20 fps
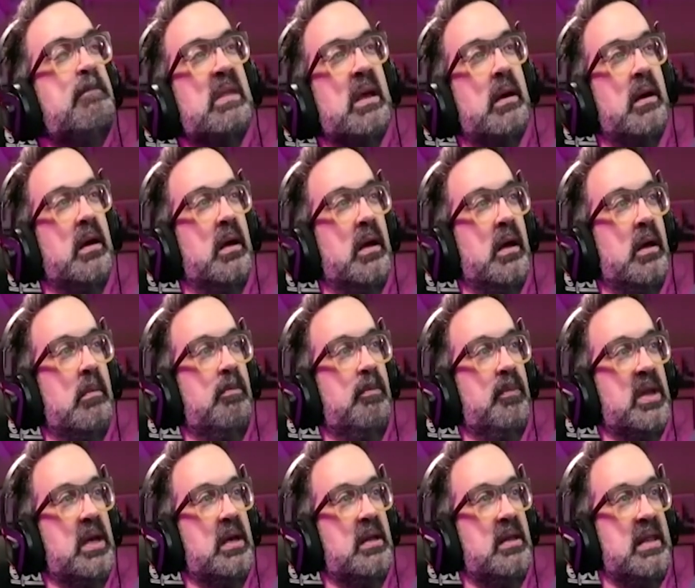Um,
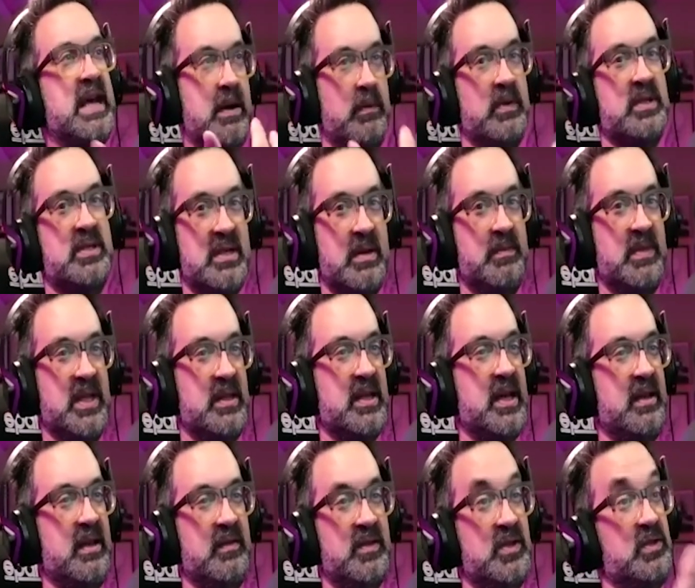that was something
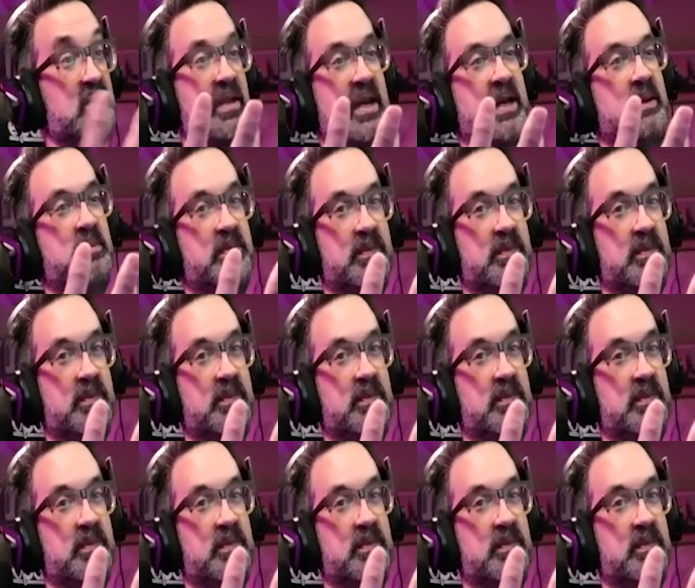that just like,